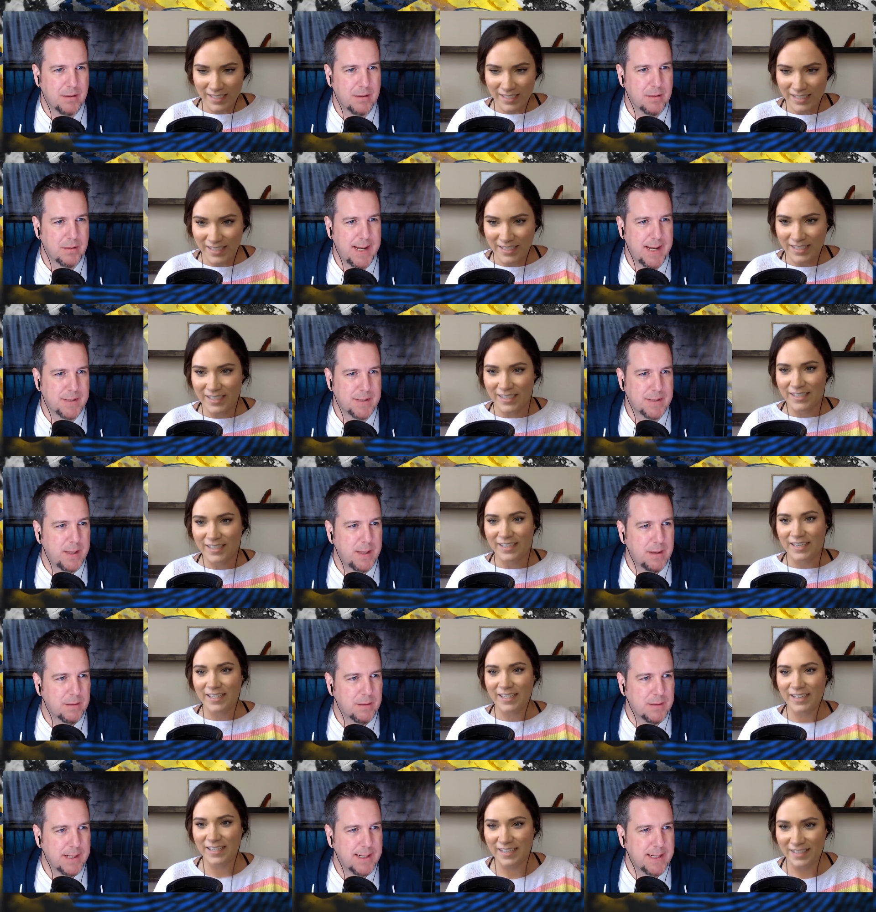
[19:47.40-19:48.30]
Speaker 1: or last
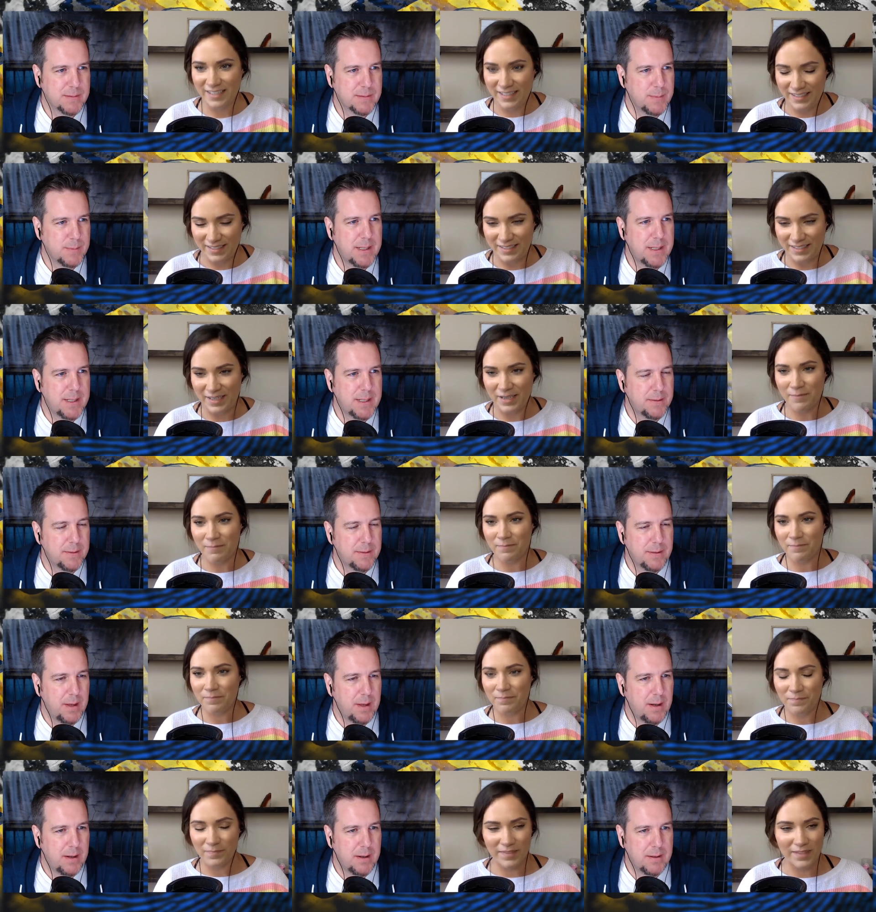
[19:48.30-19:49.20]
week or last yep.
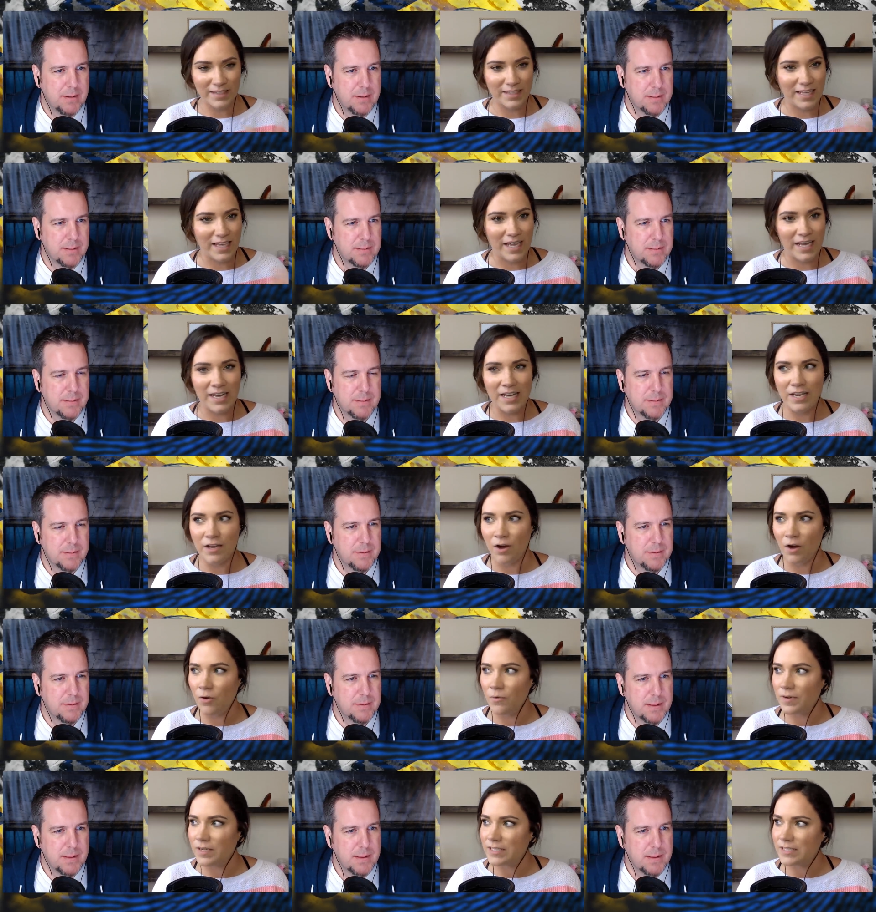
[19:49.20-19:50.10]
month. Yeah. And
Speaker 2: he
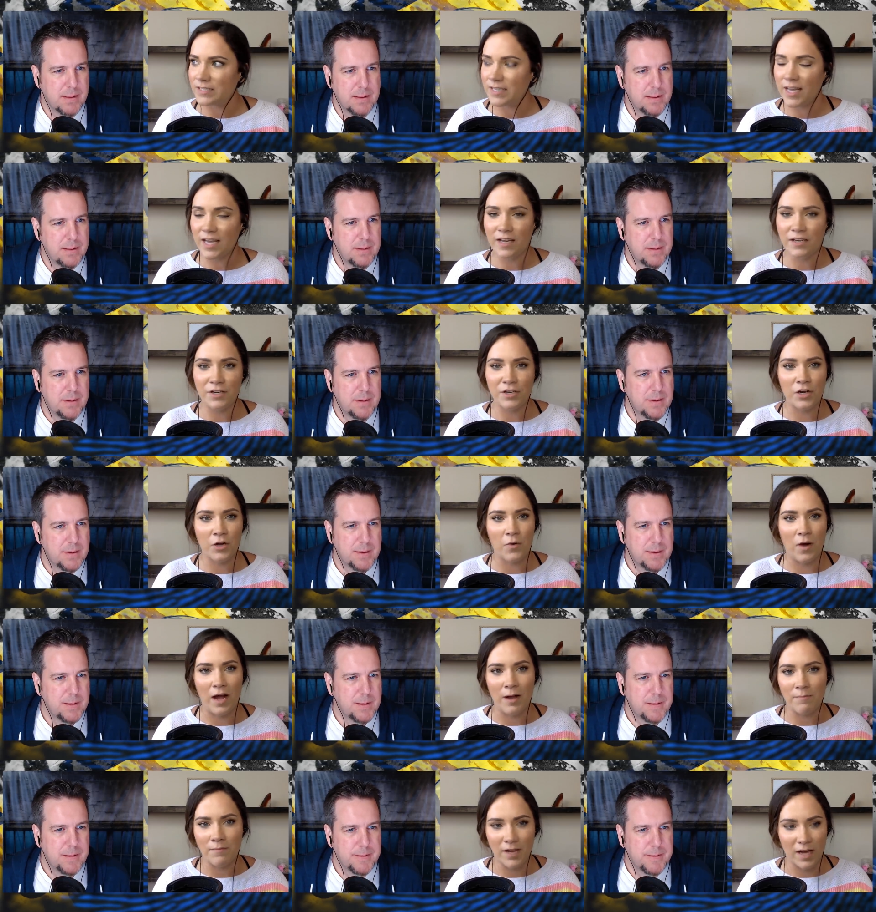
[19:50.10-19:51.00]
always said, you know, I'm
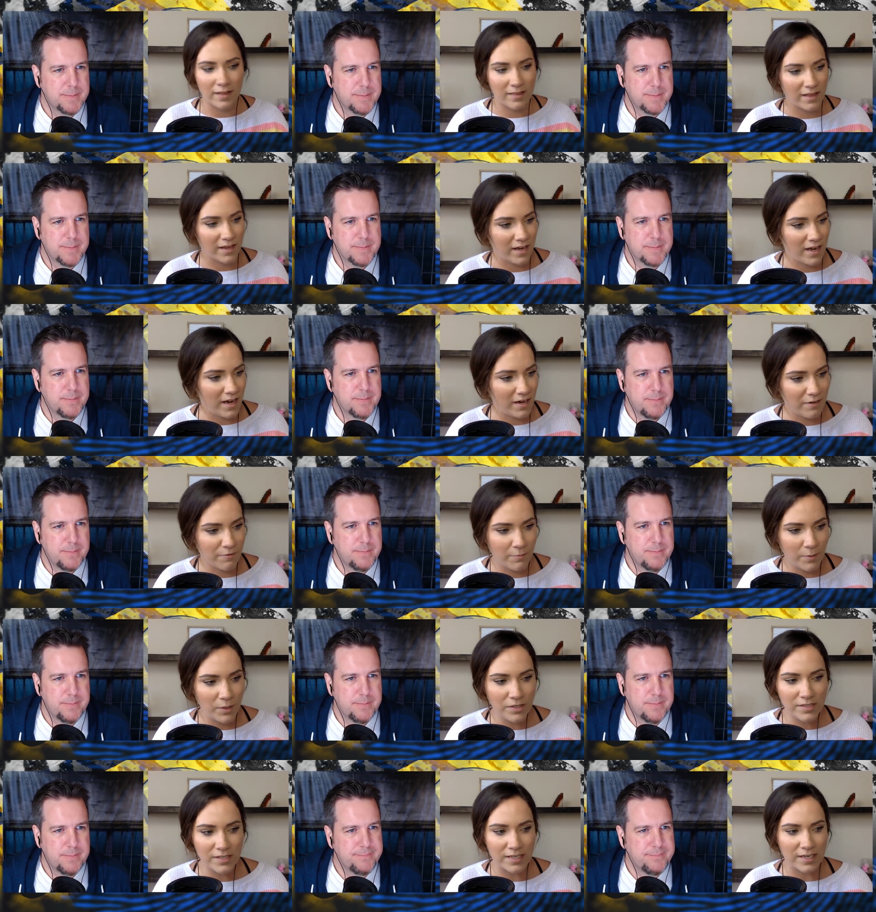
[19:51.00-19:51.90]
not that kind of
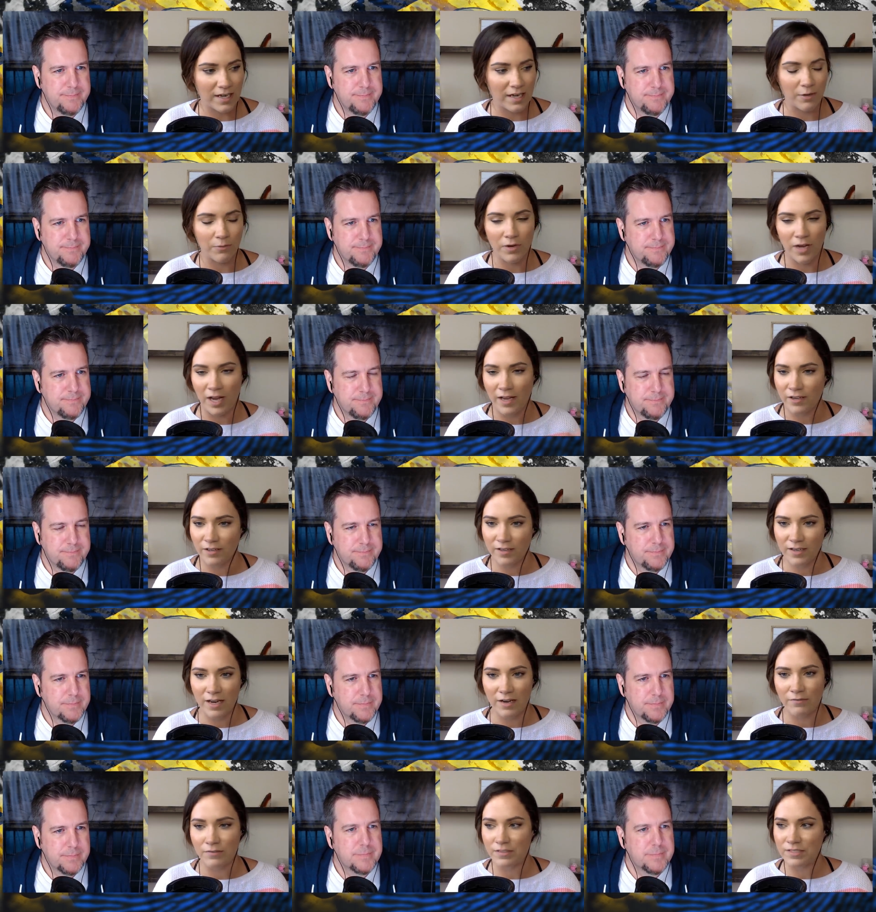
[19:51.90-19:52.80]
person. I, I could
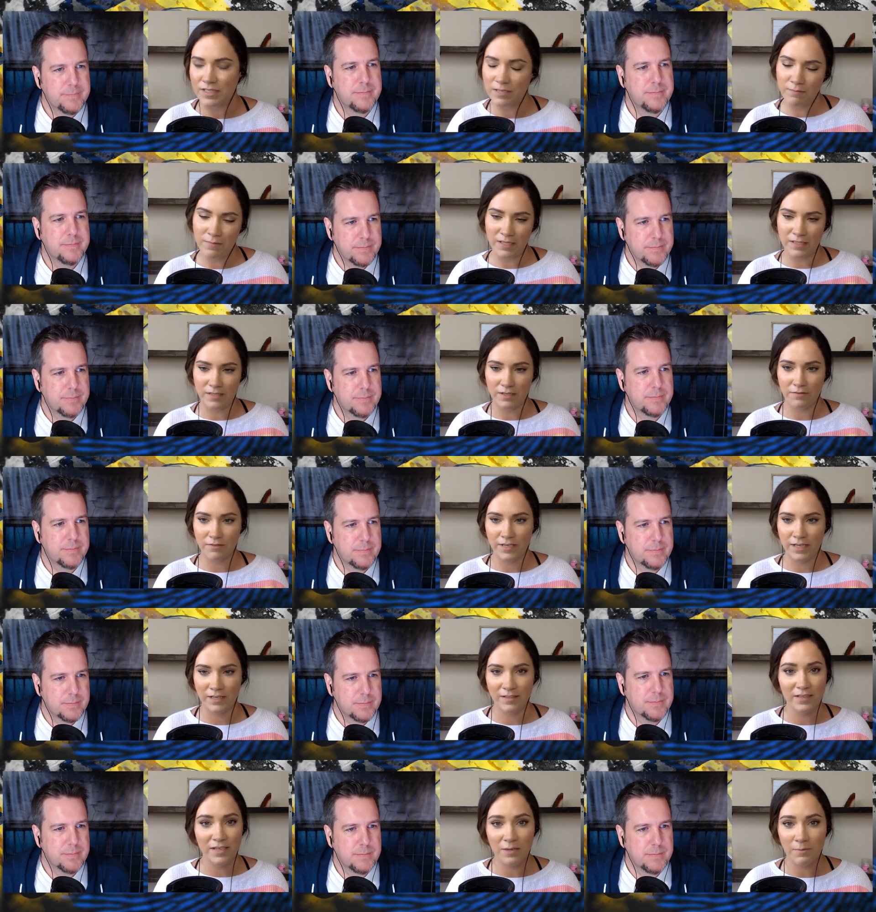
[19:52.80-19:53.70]
never see myself kill
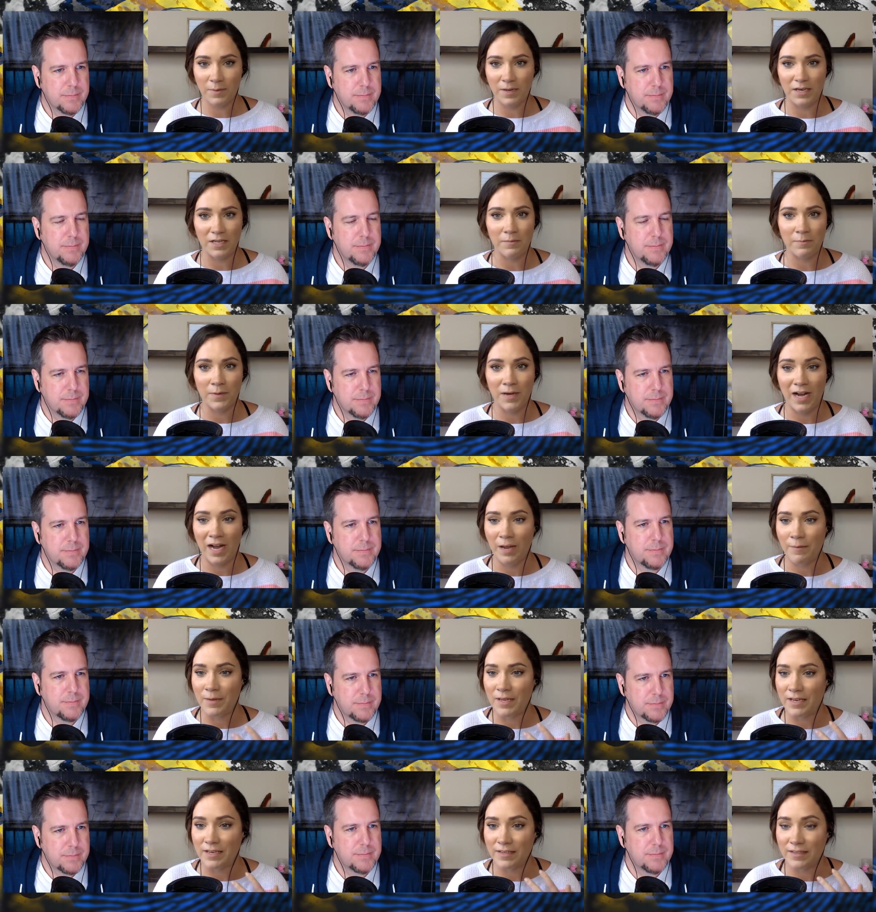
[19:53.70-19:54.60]
anybody. But I
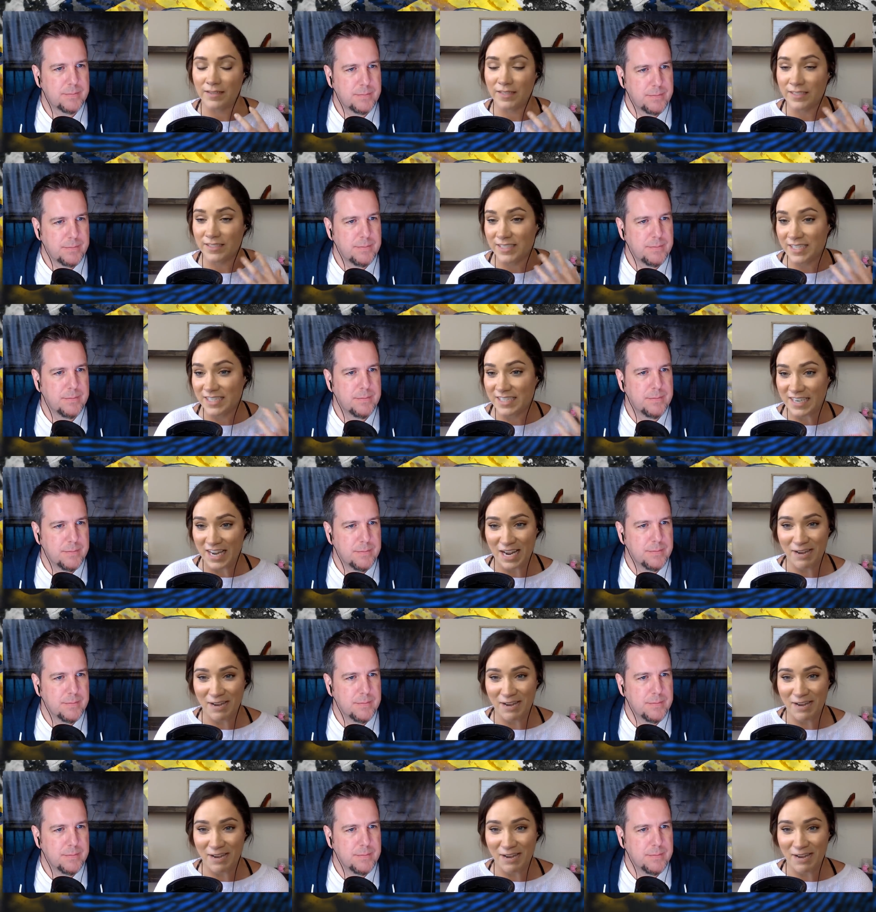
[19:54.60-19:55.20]
mean, the DNA was